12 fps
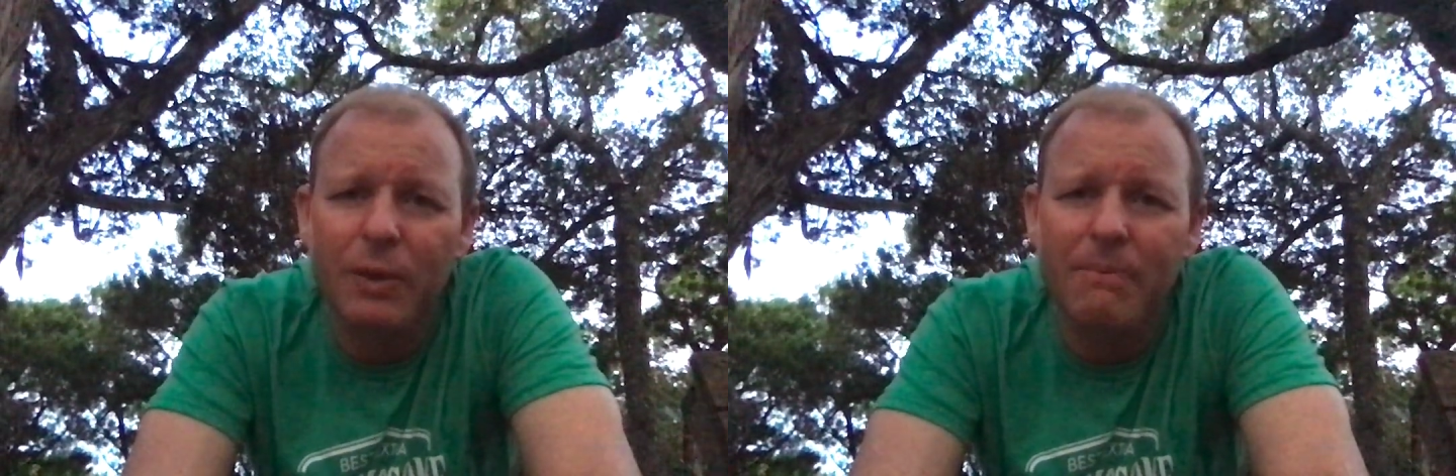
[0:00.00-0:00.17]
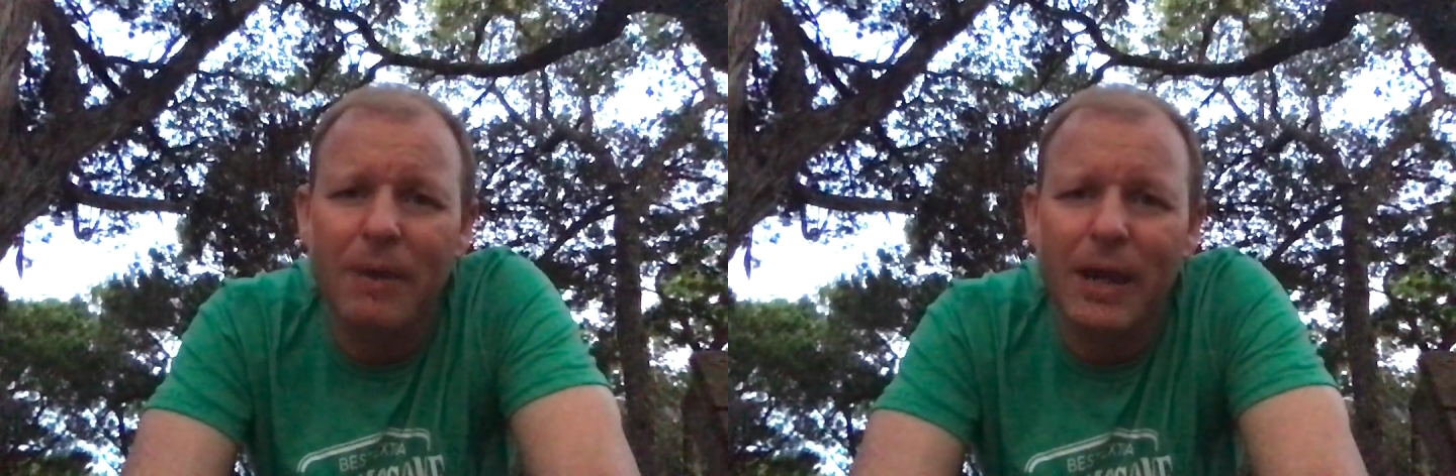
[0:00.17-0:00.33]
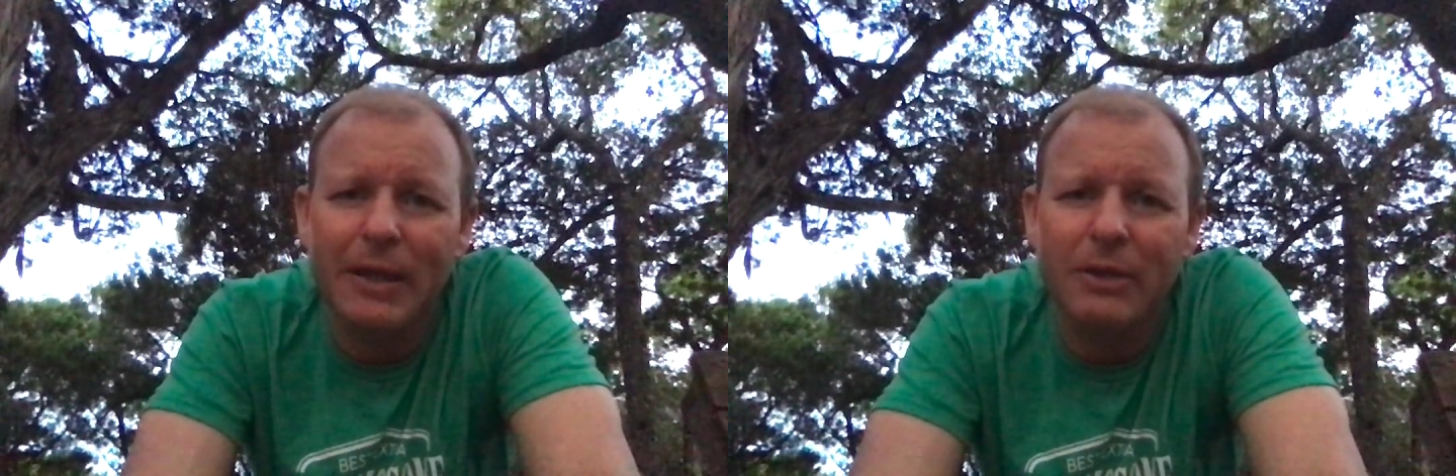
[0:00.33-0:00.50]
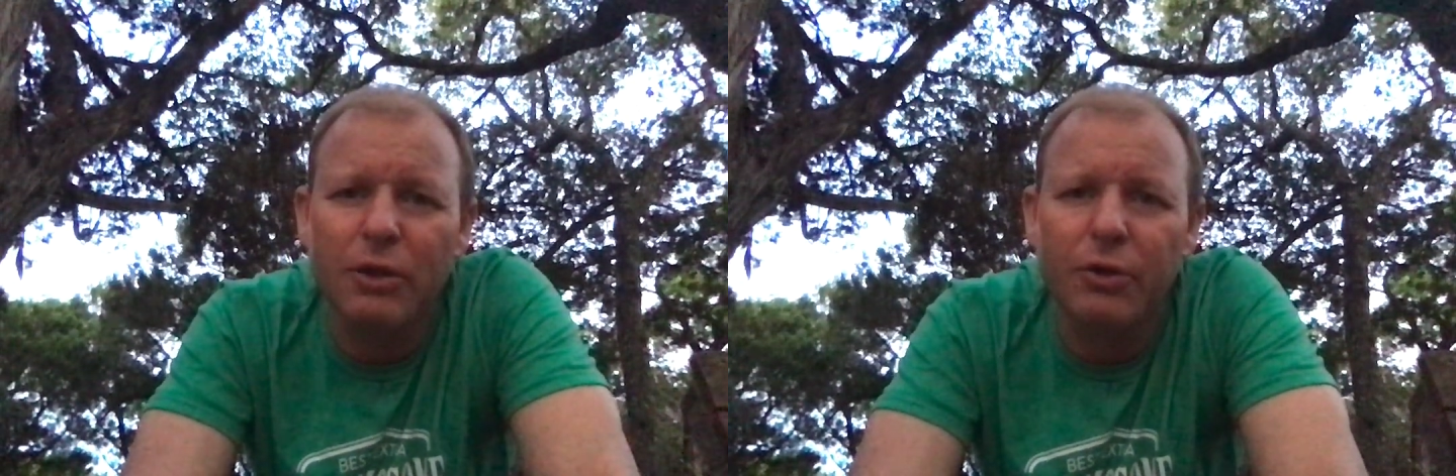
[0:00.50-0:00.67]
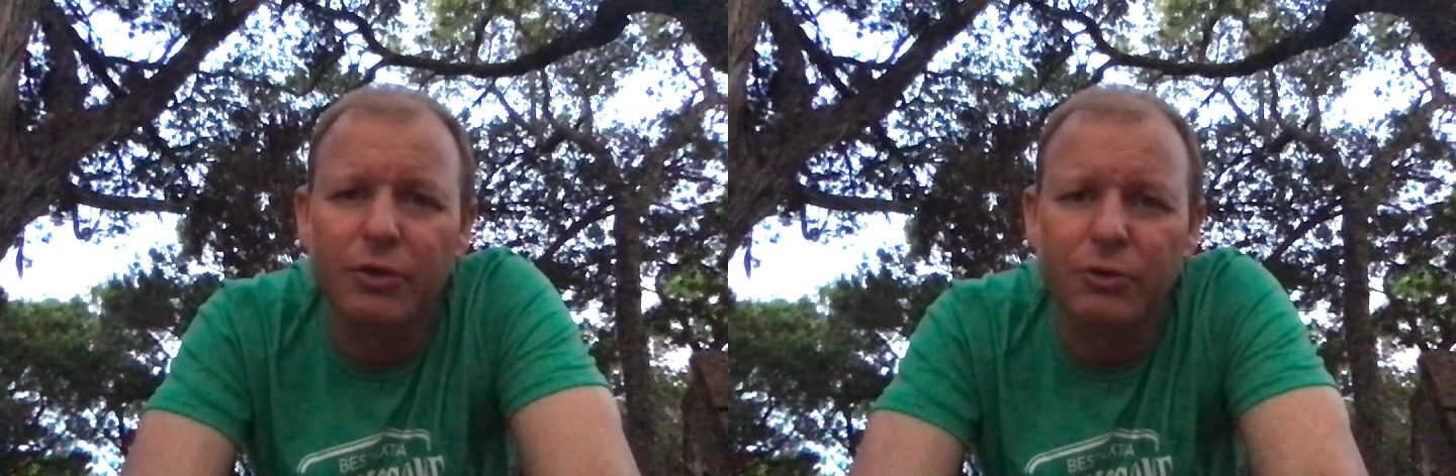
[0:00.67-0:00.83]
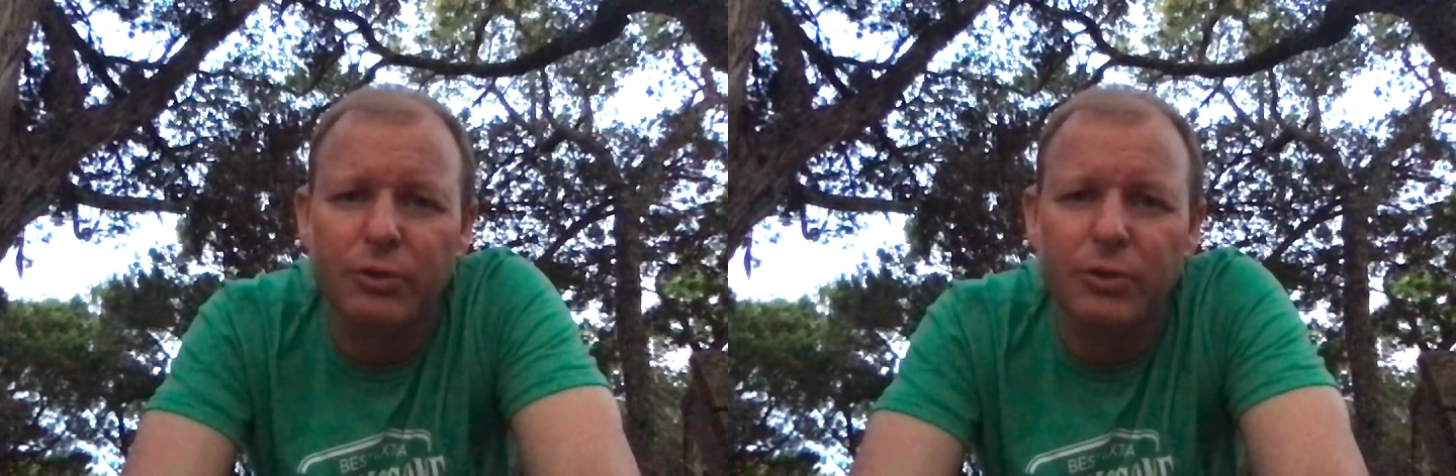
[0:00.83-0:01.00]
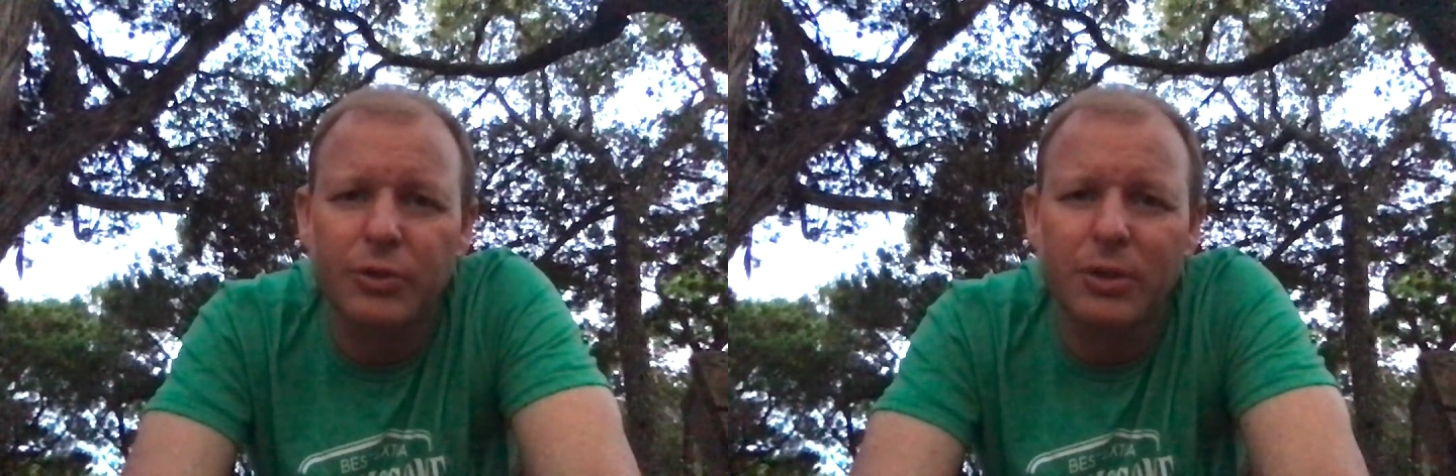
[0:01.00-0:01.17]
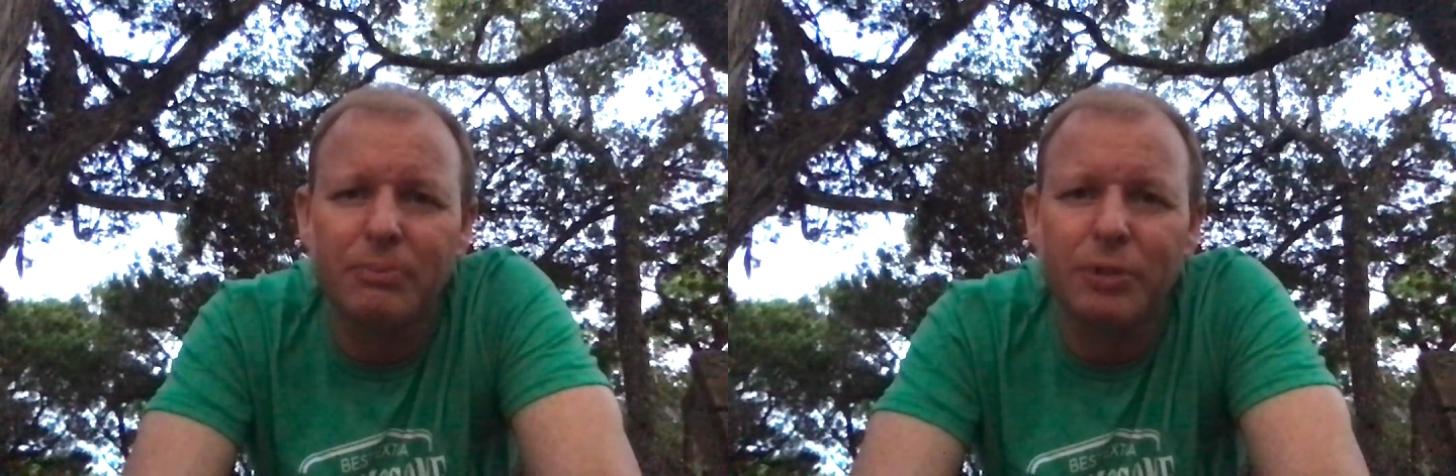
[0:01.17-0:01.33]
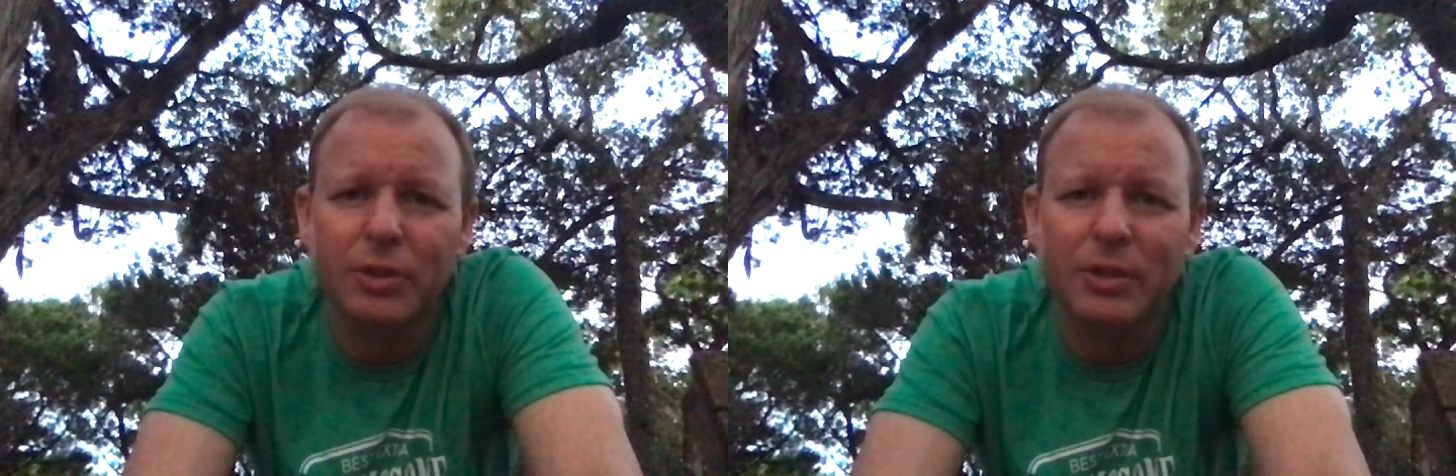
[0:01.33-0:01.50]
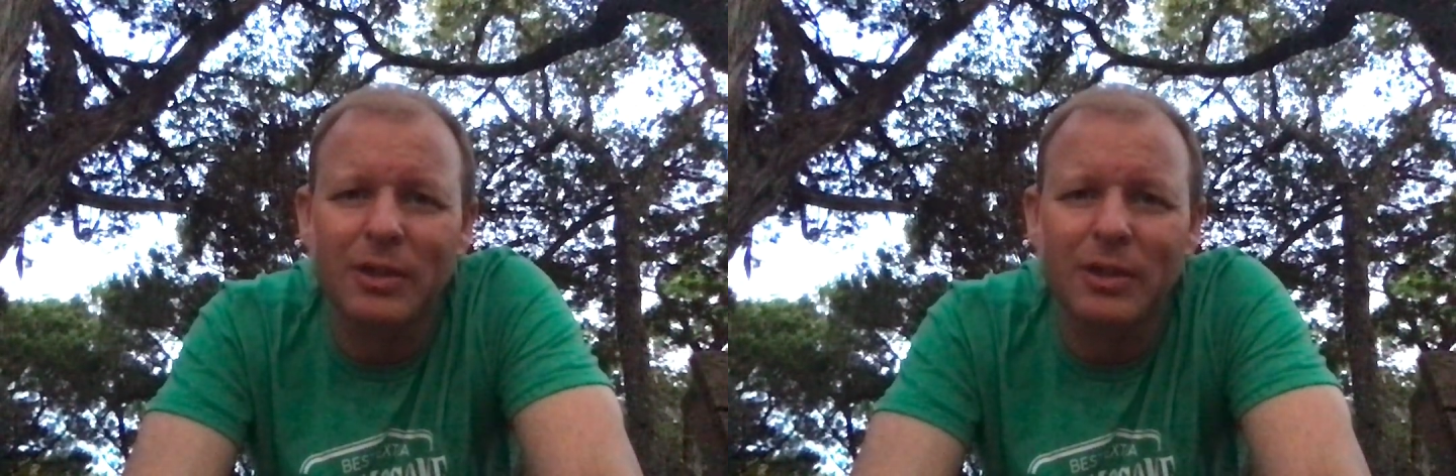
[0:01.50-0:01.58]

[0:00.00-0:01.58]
might go through the book